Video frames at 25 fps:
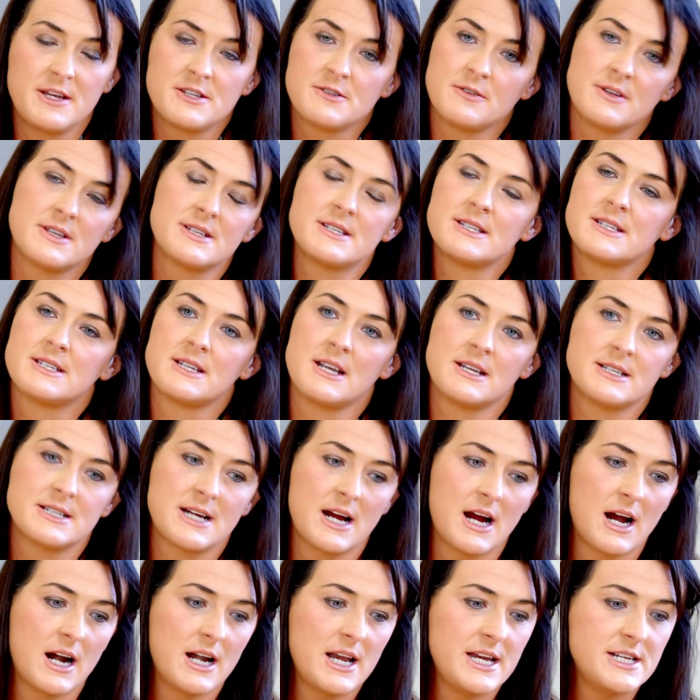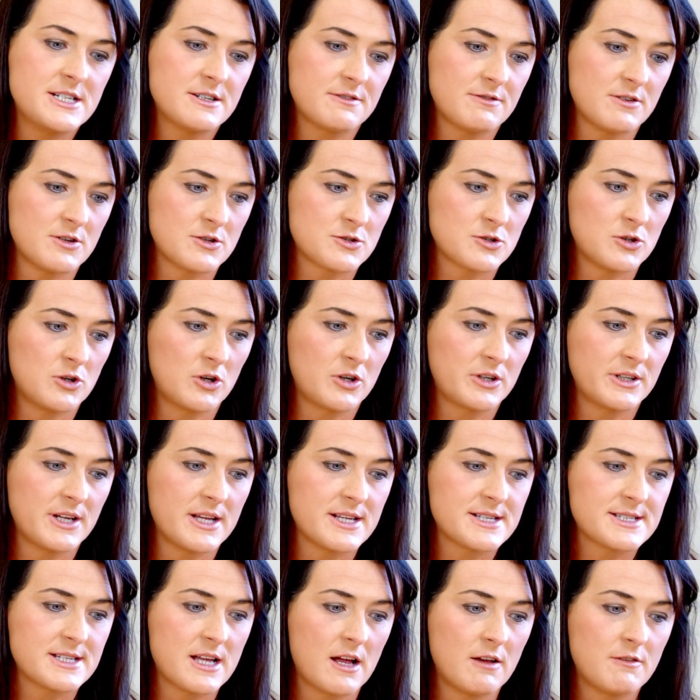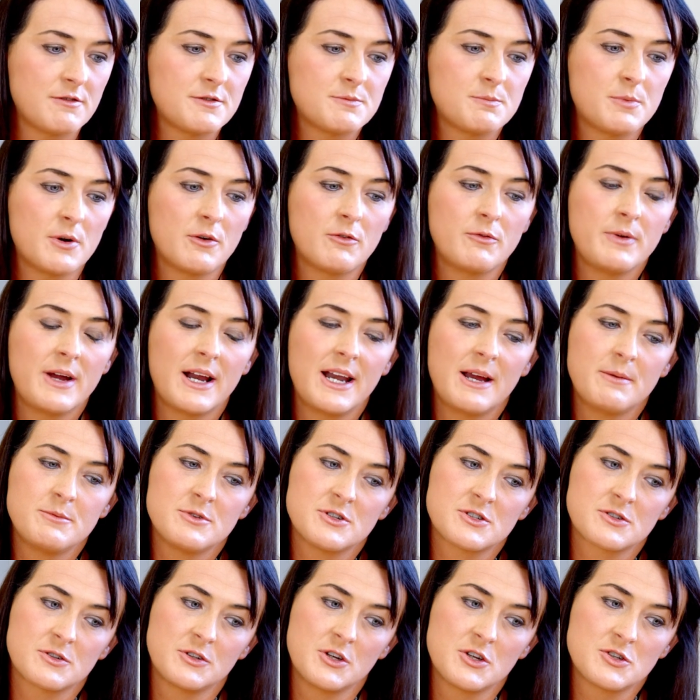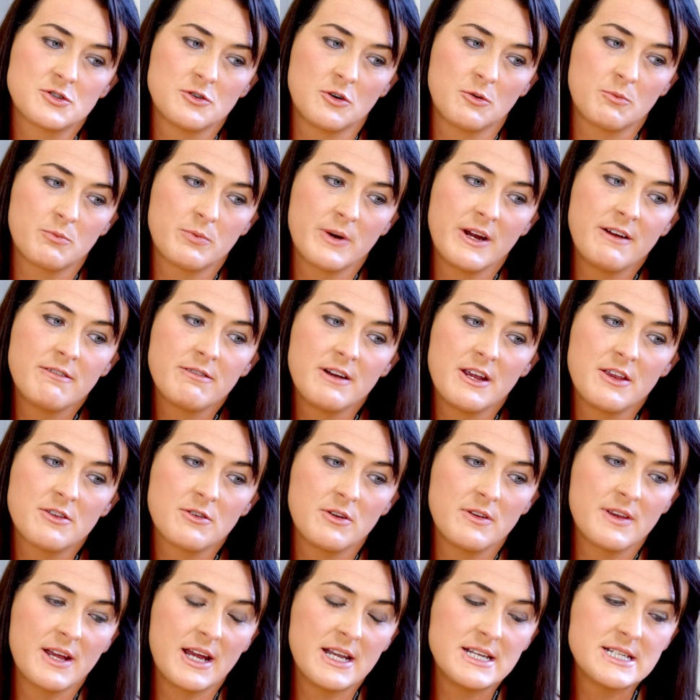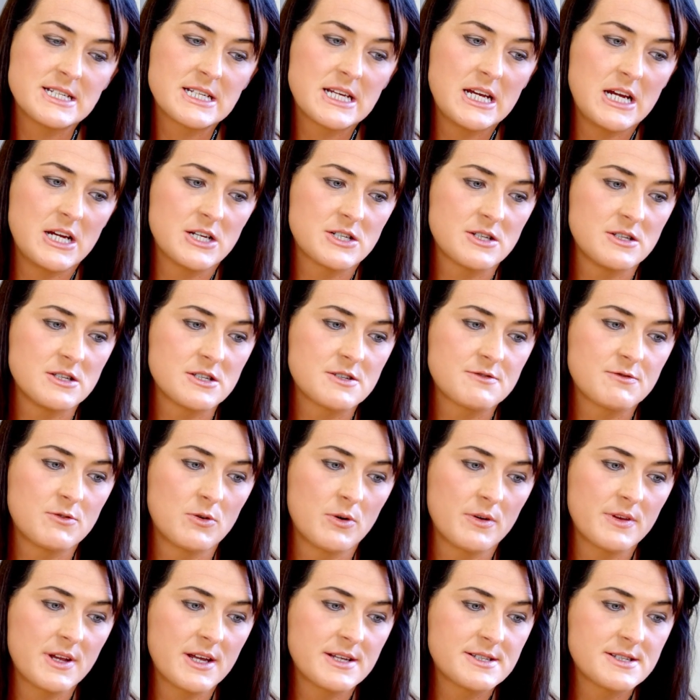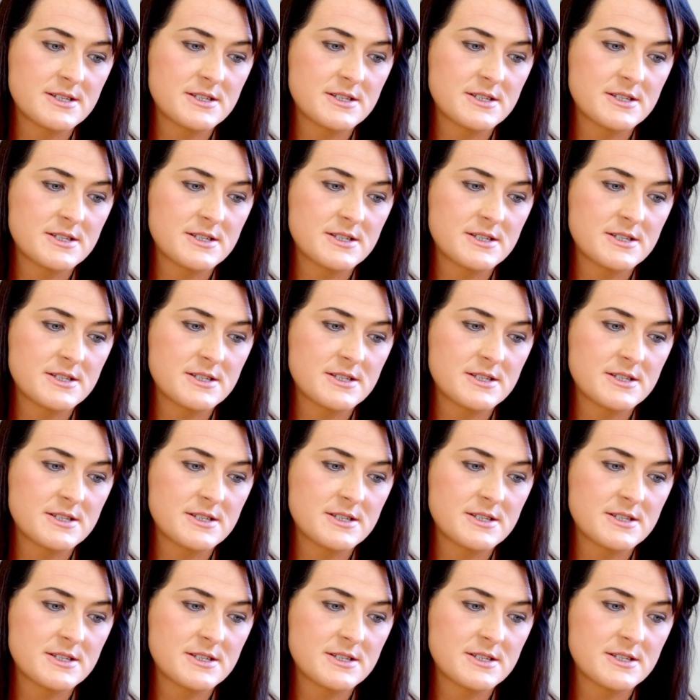So this is an entirely different talk in itself, but really I'm just going to talk briefly through the indications for this.